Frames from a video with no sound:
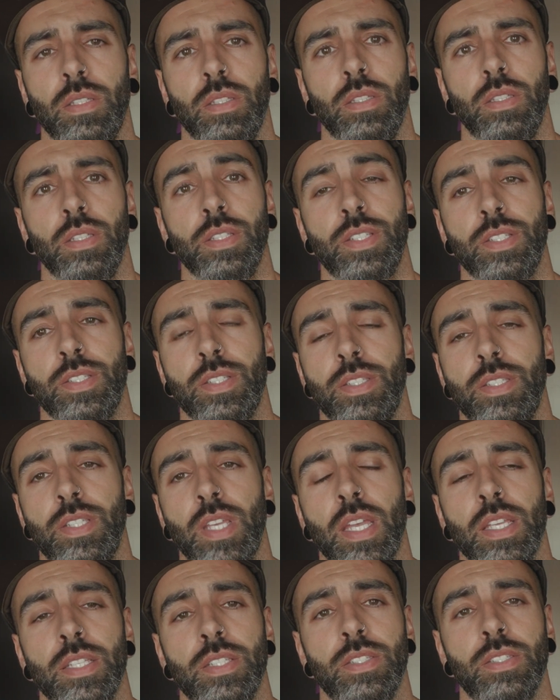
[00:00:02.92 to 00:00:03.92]
This is a
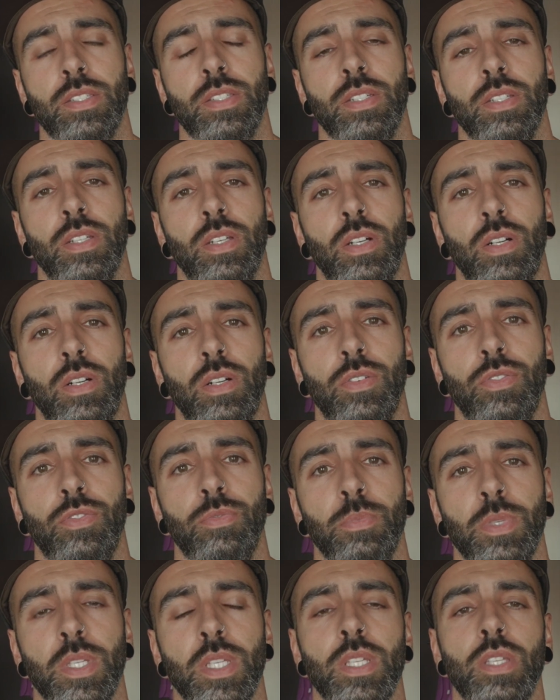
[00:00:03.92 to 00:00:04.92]
test of
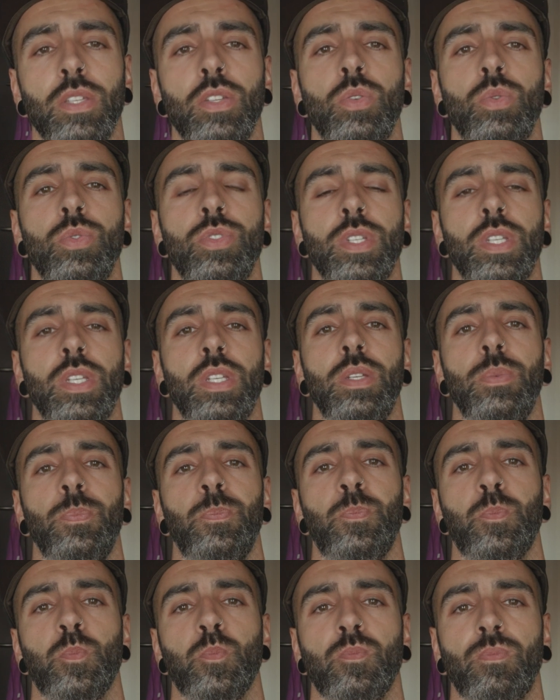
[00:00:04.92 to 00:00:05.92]
me using
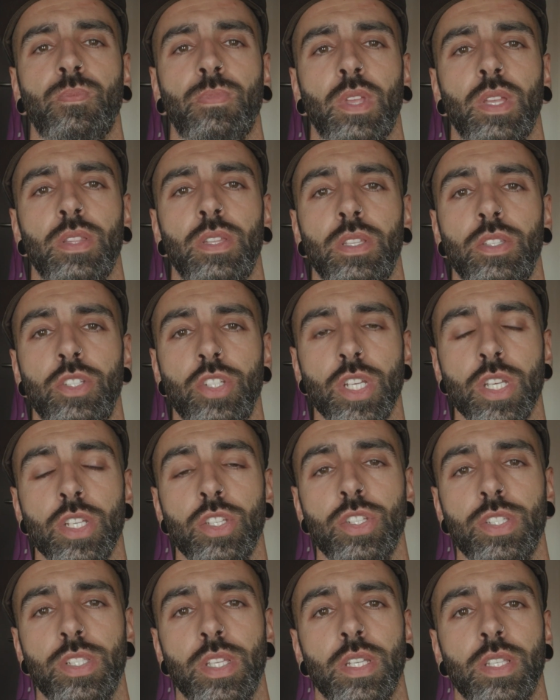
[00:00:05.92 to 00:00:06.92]
the
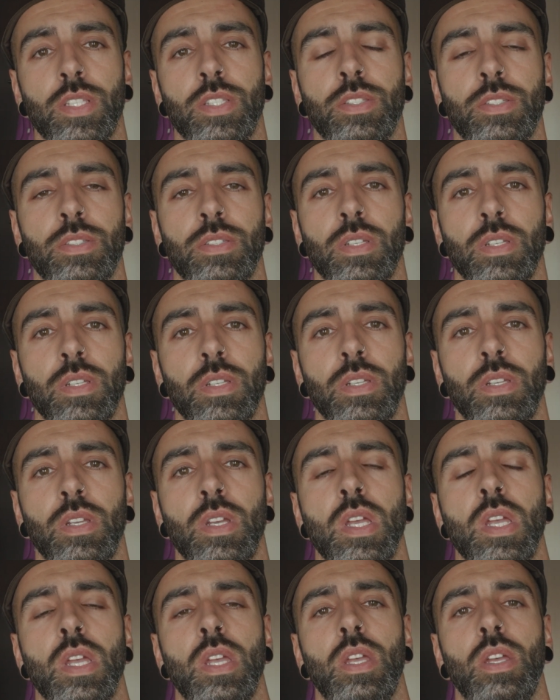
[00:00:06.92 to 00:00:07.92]
GH6
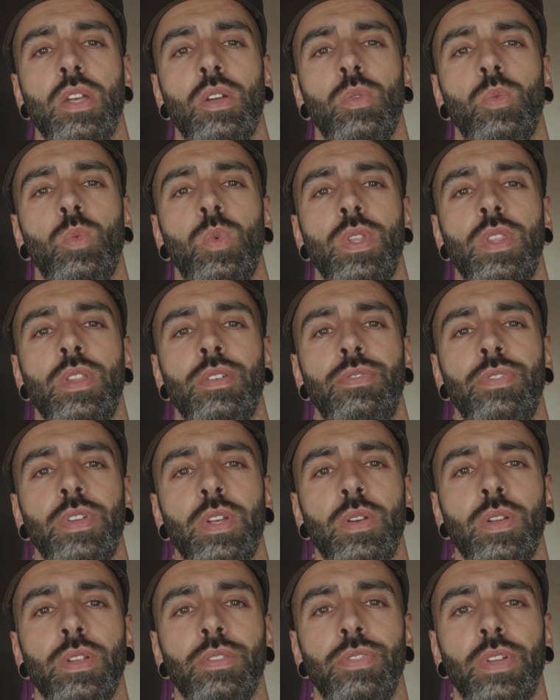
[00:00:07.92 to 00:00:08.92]
with a
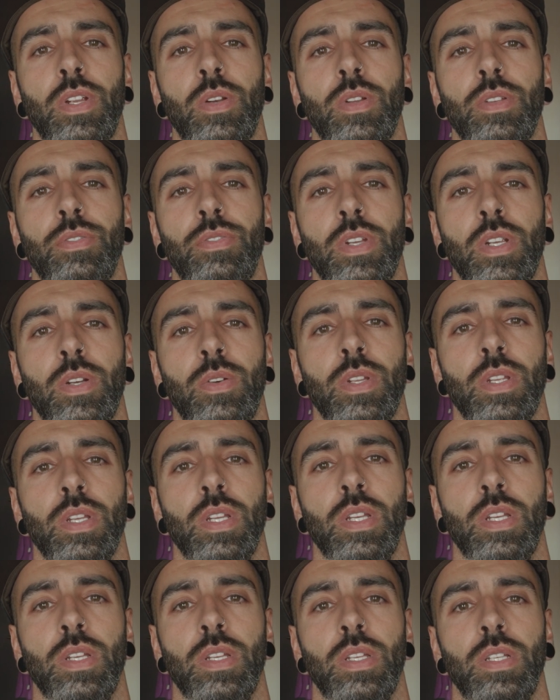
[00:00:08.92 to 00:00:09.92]

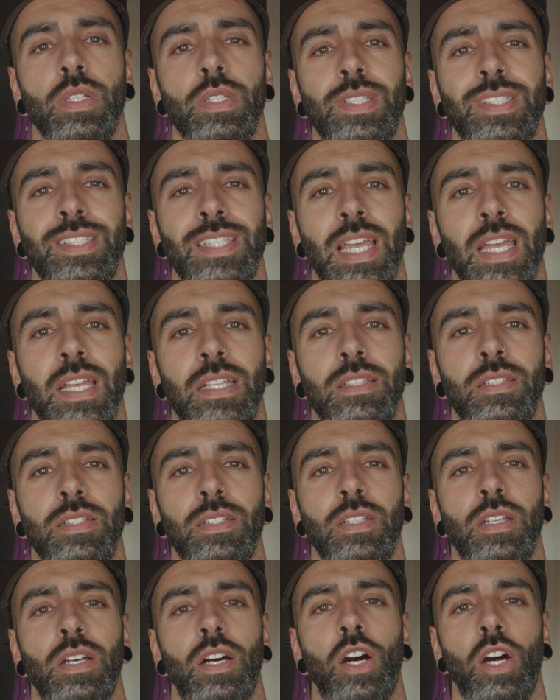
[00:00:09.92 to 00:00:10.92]
very sad
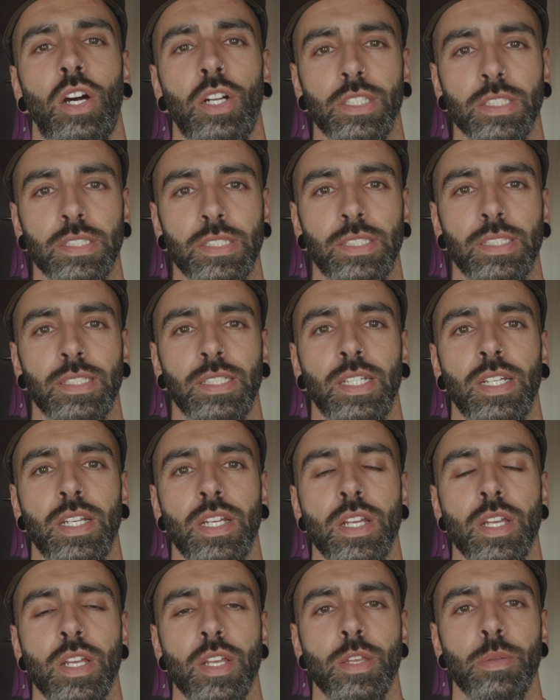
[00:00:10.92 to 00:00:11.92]
heart,
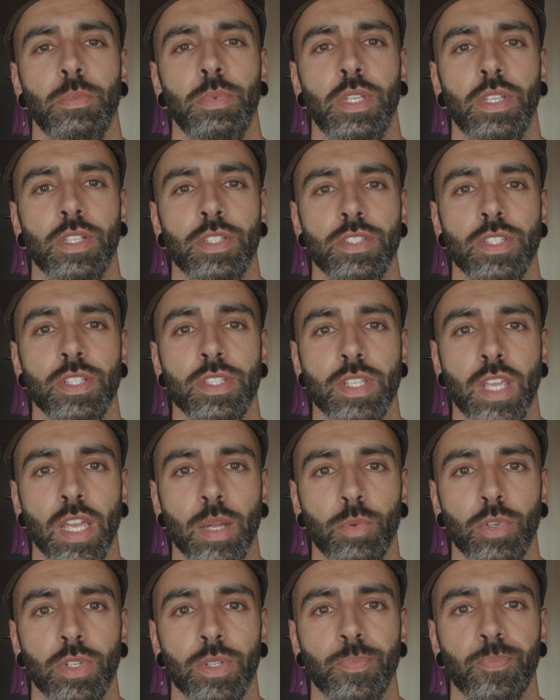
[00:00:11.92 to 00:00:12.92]
because this
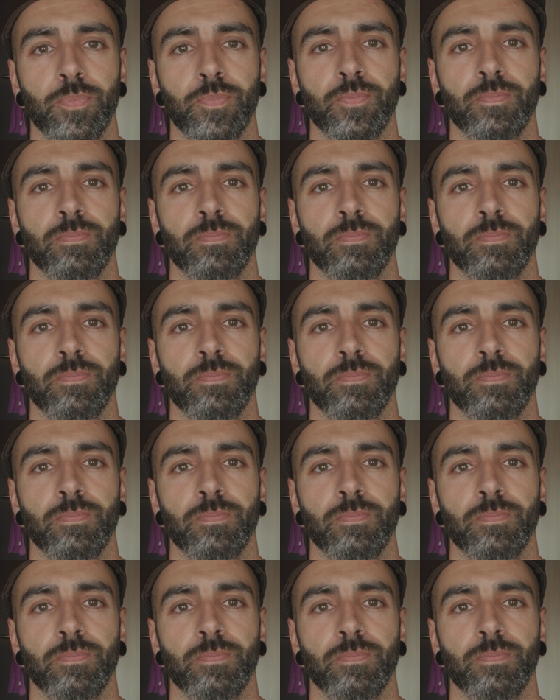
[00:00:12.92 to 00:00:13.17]
camera,